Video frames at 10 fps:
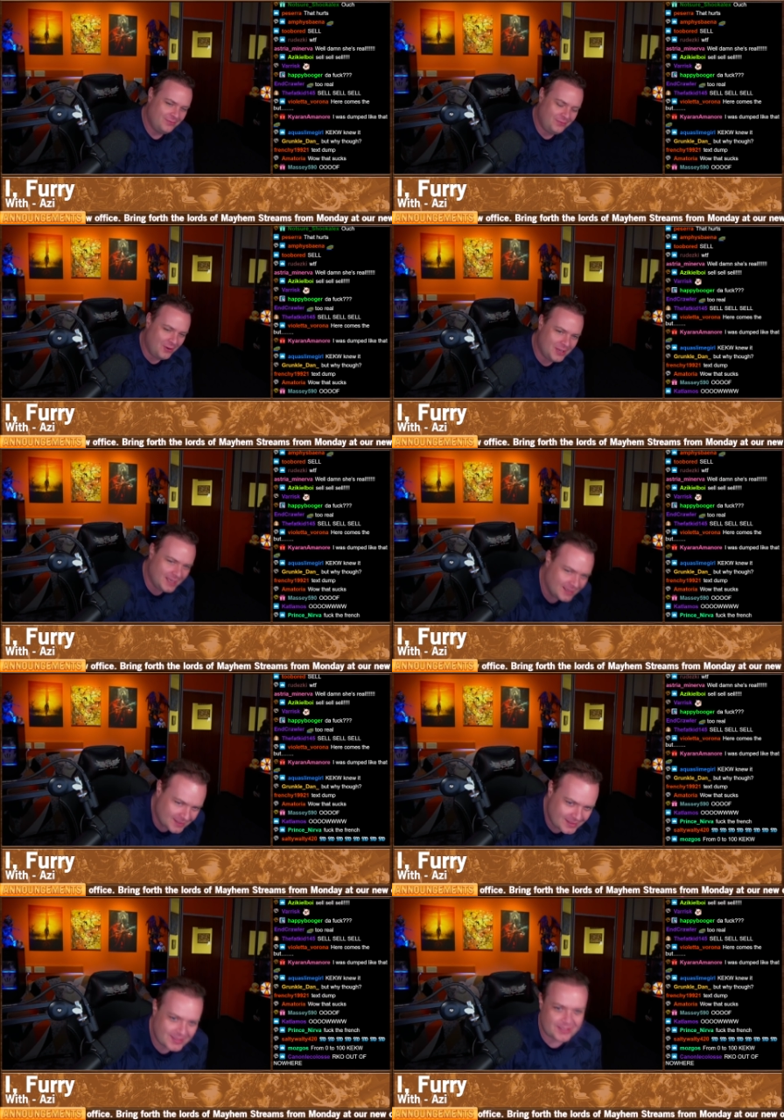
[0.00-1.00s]

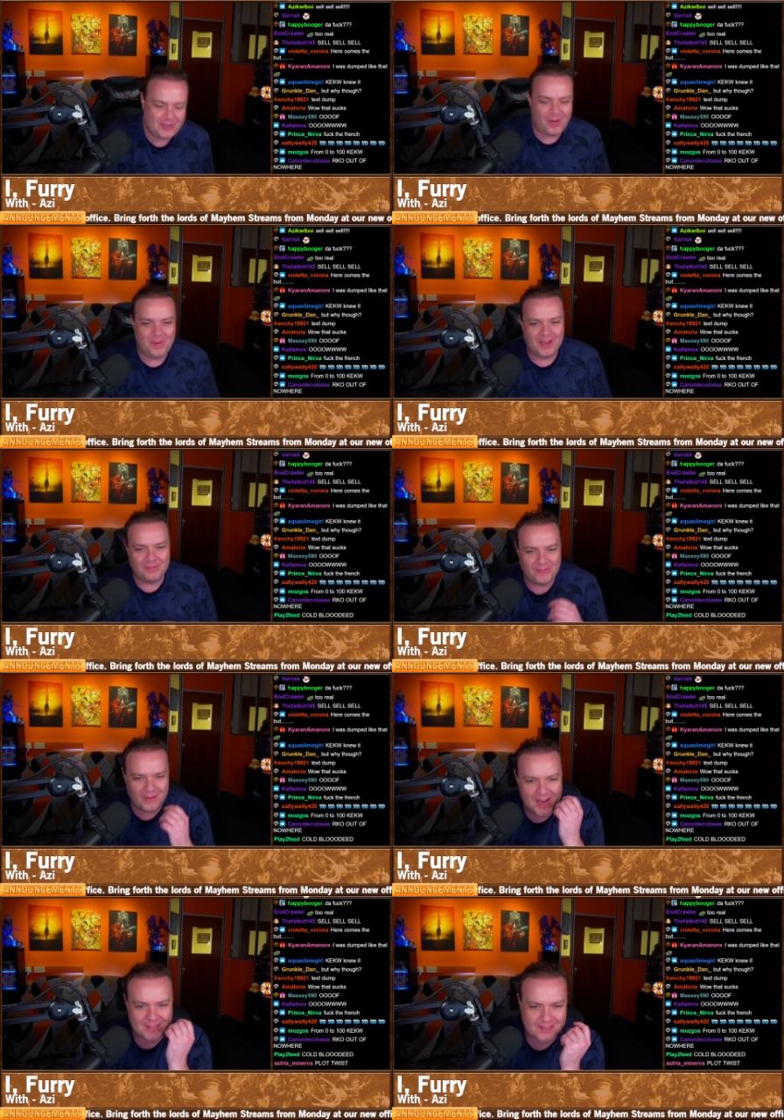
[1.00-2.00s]
Fucking stopping in
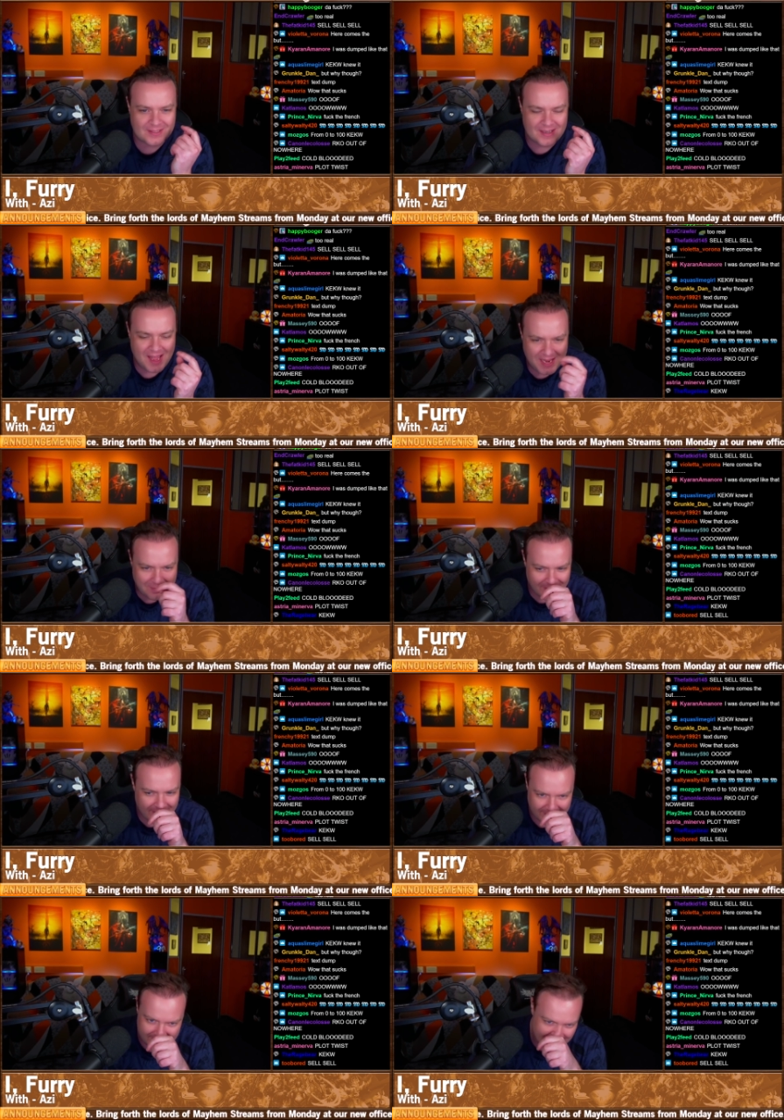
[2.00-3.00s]
France.
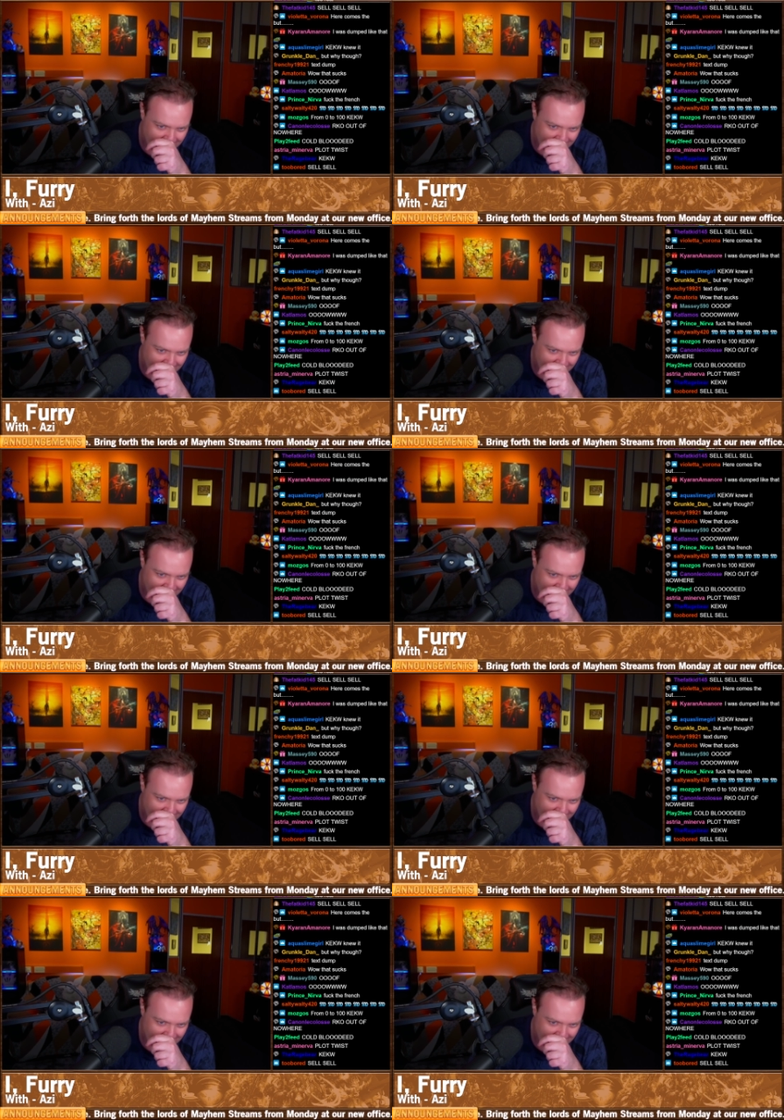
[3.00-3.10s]
Nightmare.